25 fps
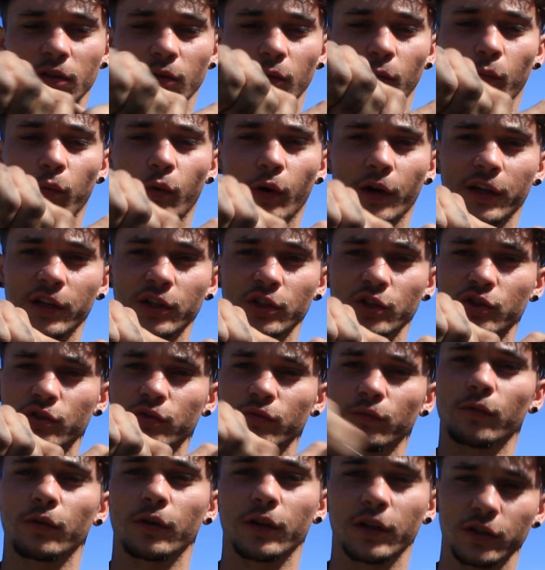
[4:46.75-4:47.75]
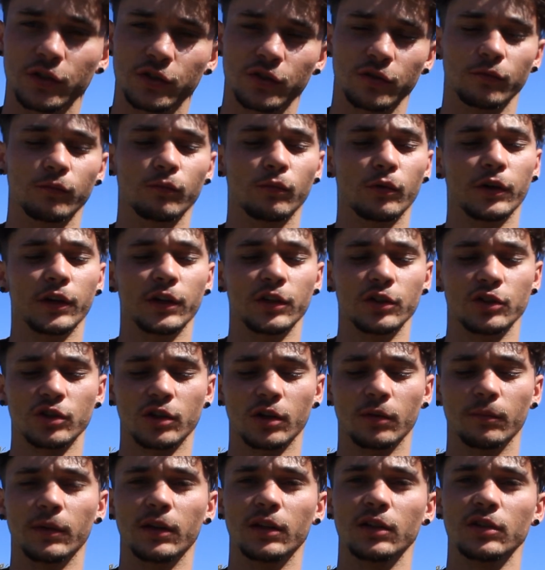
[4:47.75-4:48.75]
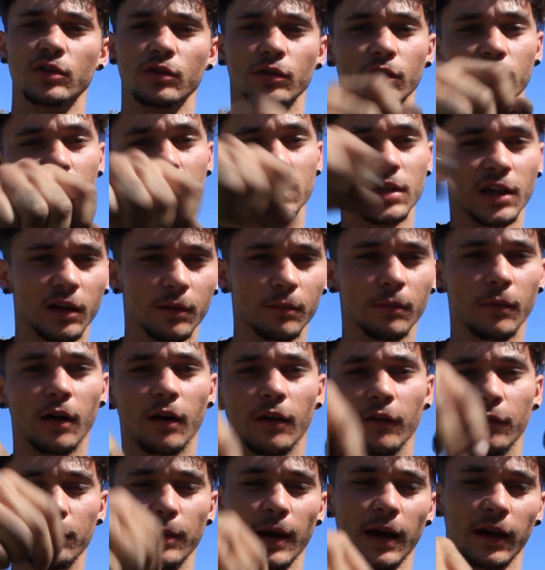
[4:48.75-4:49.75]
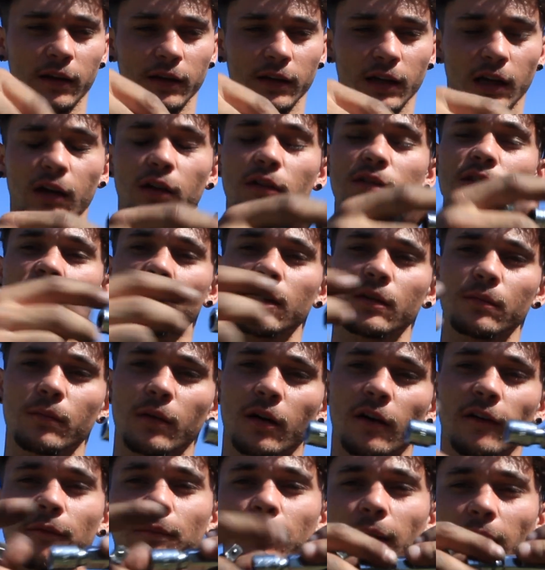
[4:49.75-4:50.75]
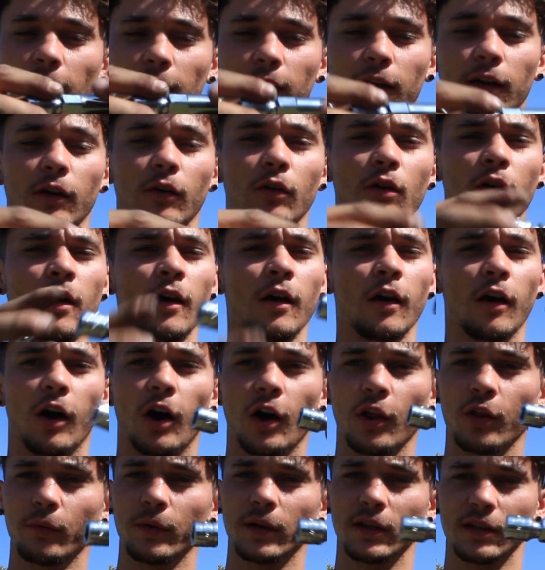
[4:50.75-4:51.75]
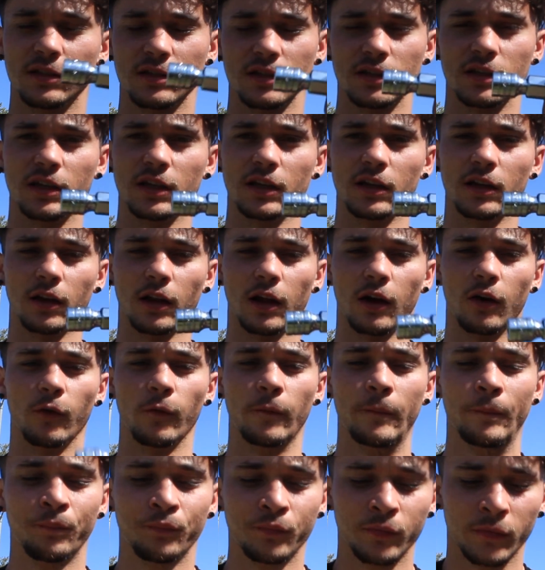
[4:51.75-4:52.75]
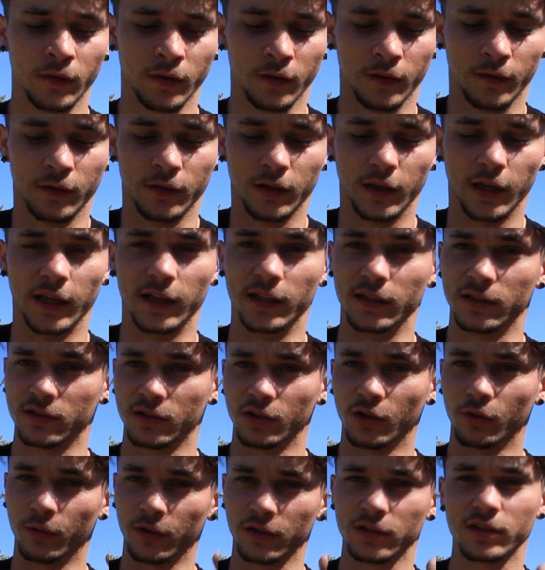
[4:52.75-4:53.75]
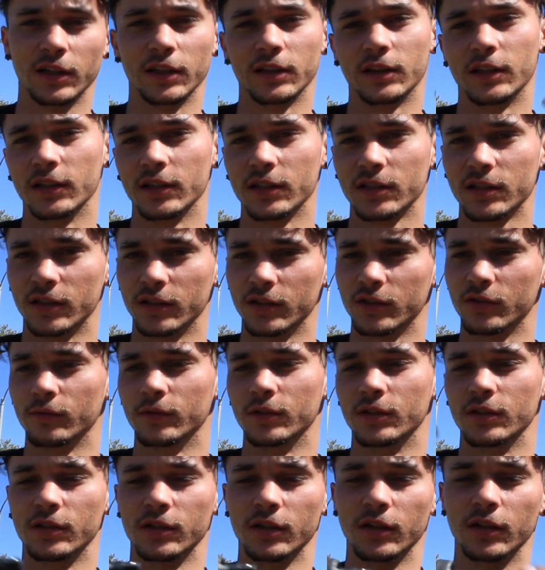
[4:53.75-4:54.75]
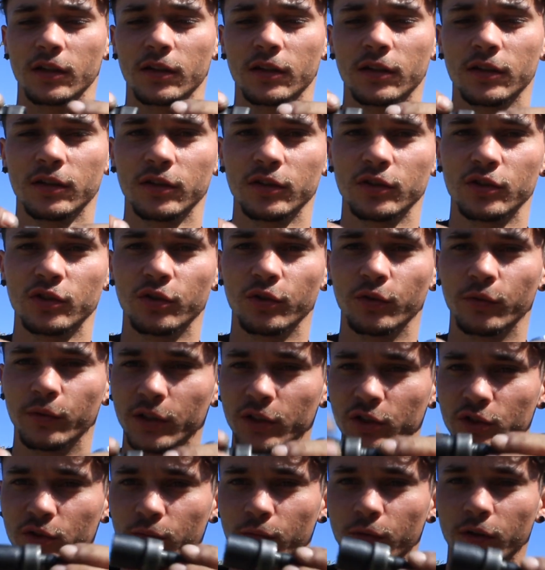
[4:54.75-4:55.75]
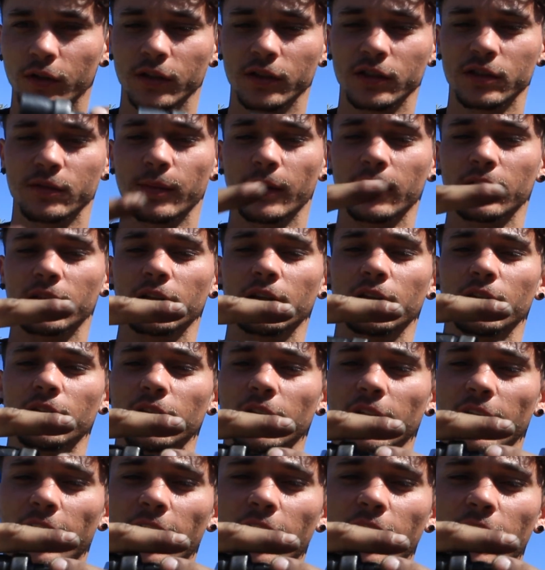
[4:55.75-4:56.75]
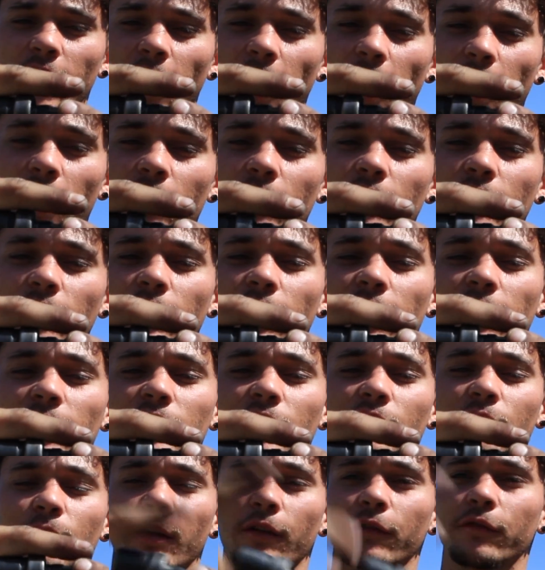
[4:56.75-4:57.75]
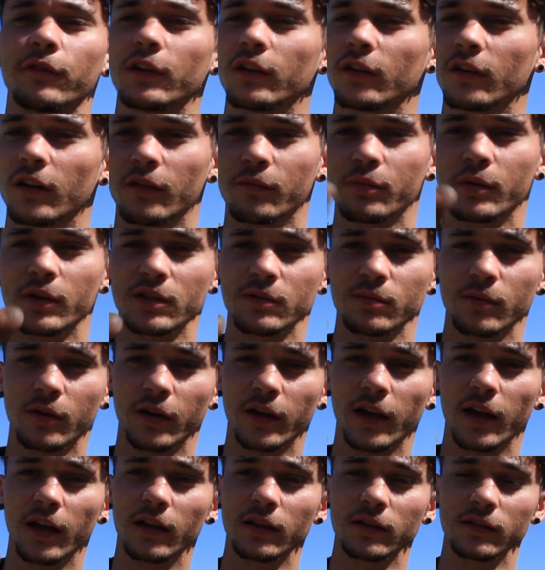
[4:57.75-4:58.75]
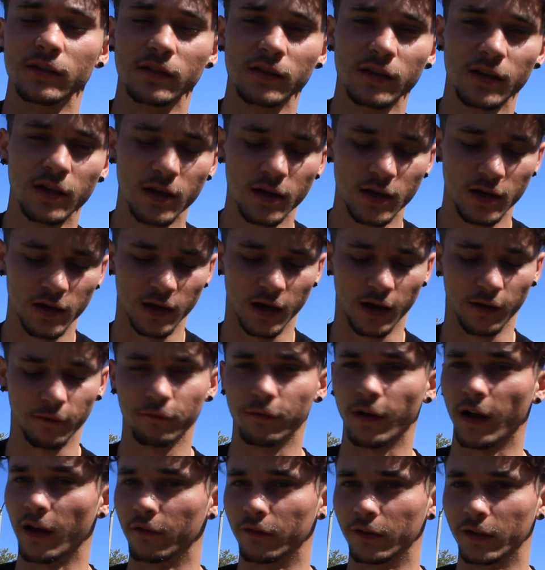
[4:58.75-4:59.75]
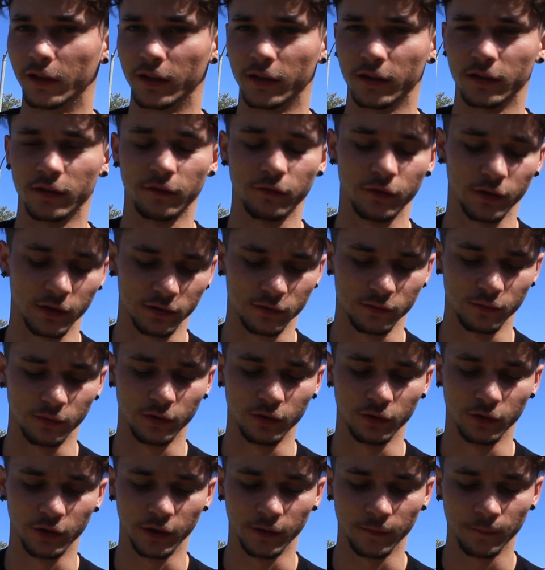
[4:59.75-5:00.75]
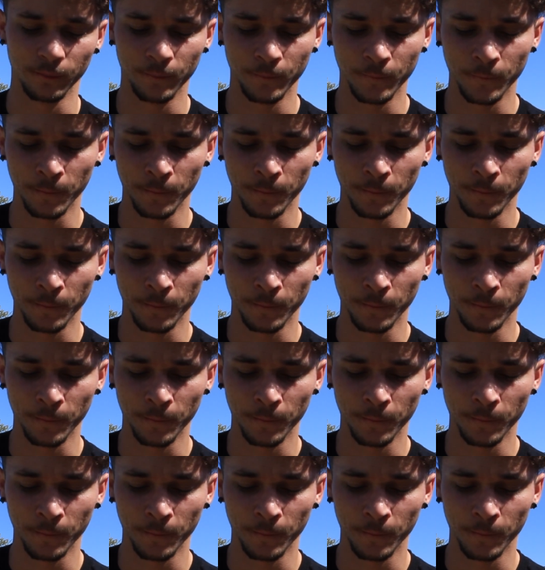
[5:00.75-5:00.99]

1-inch, 1-inch, and 1-inch come in, so you could take them off, back it out, take them off, back it out, all the way until you get it out. it still works like this. This one's a 2-inch one. It's about the like length of my finger. I have pretty small hands. I'm 5'8", if you guys are wondering.